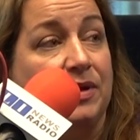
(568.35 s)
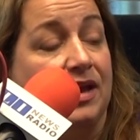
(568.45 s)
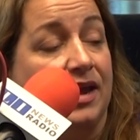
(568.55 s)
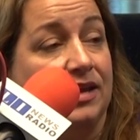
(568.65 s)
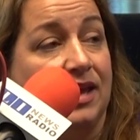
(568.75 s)
He
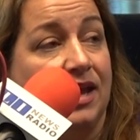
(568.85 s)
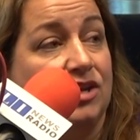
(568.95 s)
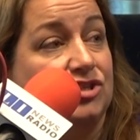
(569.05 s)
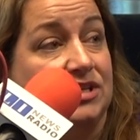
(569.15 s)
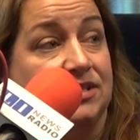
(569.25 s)
got
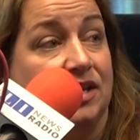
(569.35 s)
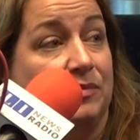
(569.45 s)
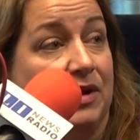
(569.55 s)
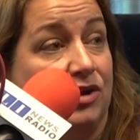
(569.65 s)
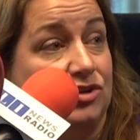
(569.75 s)
engaged. He's getting
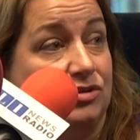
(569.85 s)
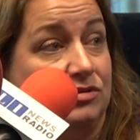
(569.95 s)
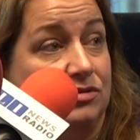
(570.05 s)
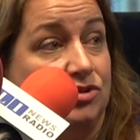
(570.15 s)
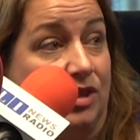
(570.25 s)
married
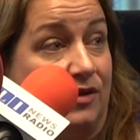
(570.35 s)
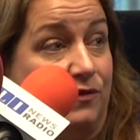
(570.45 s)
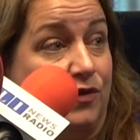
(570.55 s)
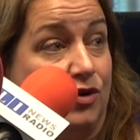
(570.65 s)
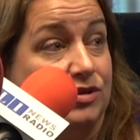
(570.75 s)
July
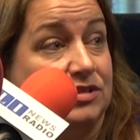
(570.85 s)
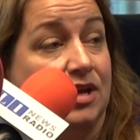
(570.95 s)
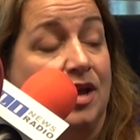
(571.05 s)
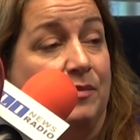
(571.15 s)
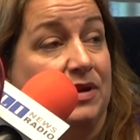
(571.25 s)
1st.
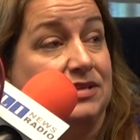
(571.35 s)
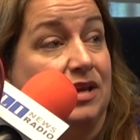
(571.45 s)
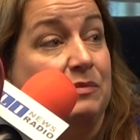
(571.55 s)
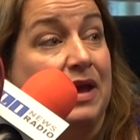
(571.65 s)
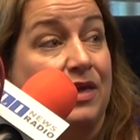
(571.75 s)
My
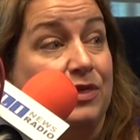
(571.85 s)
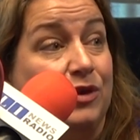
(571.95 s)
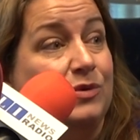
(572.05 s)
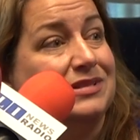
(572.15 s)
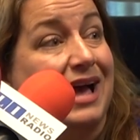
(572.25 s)
son
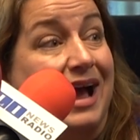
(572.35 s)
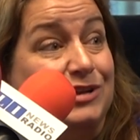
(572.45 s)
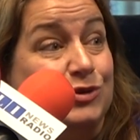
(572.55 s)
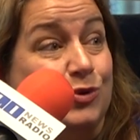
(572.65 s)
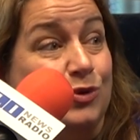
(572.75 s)
Matthew is a high
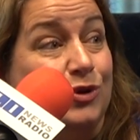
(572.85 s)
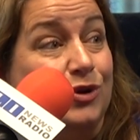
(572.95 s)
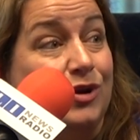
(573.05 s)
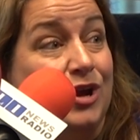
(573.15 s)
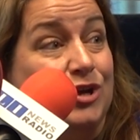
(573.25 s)

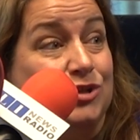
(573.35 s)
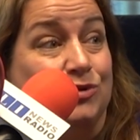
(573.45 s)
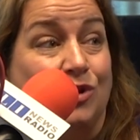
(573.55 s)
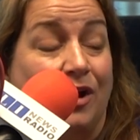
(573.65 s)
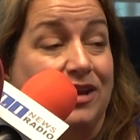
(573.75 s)
schooler. So
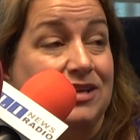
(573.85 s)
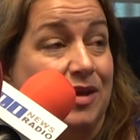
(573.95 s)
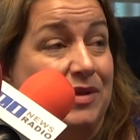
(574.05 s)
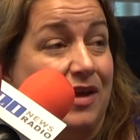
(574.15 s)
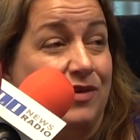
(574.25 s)
talking to
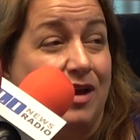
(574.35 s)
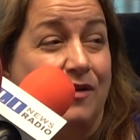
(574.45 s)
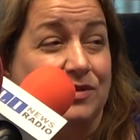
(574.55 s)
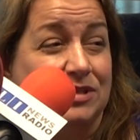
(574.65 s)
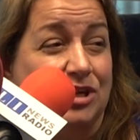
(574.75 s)
him and having
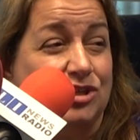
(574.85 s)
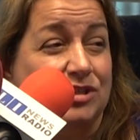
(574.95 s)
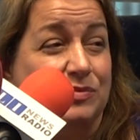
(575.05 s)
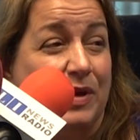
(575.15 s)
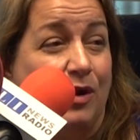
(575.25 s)

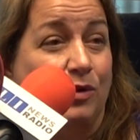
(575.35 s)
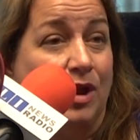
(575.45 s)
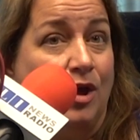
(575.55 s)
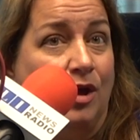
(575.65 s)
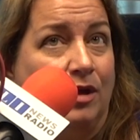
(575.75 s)
conversations about,
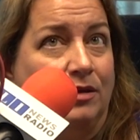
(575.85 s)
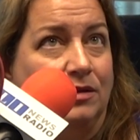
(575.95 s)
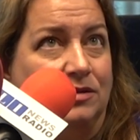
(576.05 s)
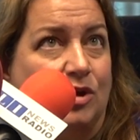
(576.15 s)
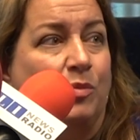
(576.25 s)

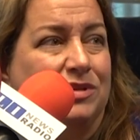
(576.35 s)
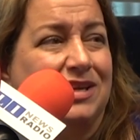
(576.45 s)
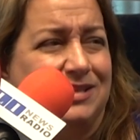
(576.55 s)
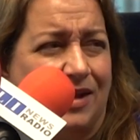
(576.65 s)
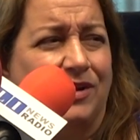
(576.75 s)
it's almost
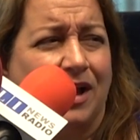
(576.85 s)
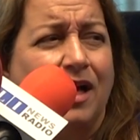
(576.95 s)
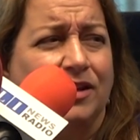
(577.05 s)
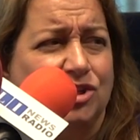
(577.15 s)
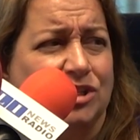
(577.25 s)
like he's having a
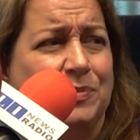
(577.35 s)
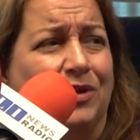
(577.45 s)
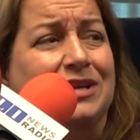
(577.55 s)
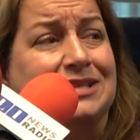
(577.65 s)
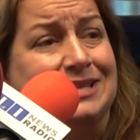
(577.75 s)
college
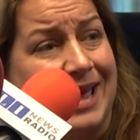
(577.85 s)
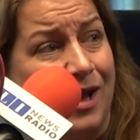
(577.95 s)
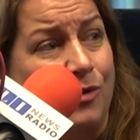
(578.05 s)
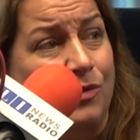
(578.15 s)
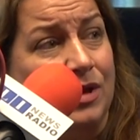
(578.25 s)
experience
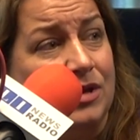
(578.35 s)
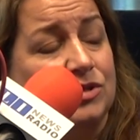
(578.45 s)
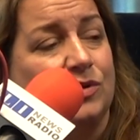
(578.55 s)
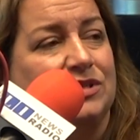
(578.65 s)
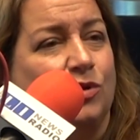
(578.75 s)
now. Mm-hmm.
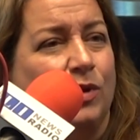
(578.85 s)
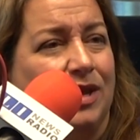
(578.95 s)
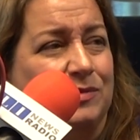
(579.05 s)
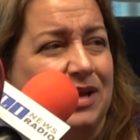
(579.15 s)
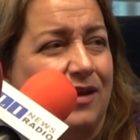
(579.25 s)
So I still want
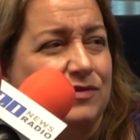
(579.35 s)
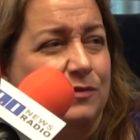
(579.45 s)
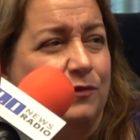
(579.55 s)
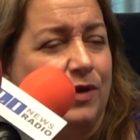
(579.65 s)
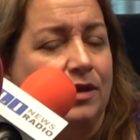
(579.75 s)
him to have
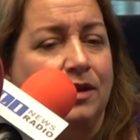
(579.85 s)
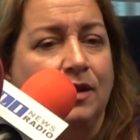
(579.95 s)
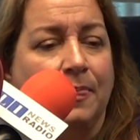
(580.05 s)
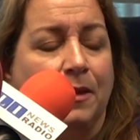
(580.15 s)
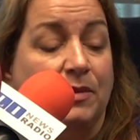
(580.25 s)
some fun.
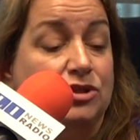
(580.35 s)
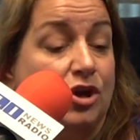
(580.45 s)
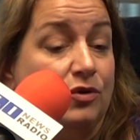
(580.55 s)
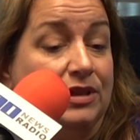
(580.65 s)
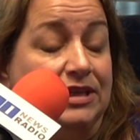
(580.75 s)
My
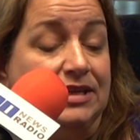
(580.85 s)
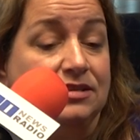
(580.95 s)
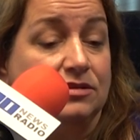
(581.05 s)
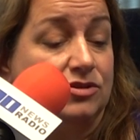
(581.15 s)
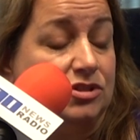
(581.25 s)
daughter
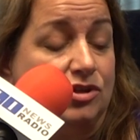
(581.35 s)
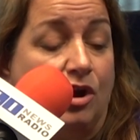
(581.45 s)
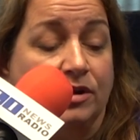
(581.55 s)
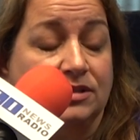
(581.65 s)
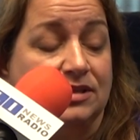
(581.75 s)
Elise, she's an
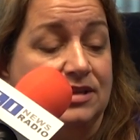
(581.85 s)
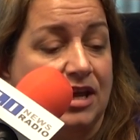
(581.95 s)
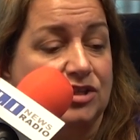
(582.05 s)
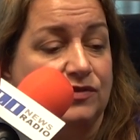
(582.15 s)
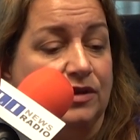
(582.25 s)
artist in
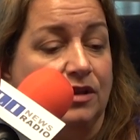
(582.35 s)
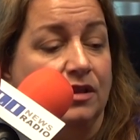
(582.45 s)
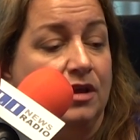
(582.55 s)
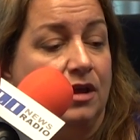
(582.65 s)
Nashville.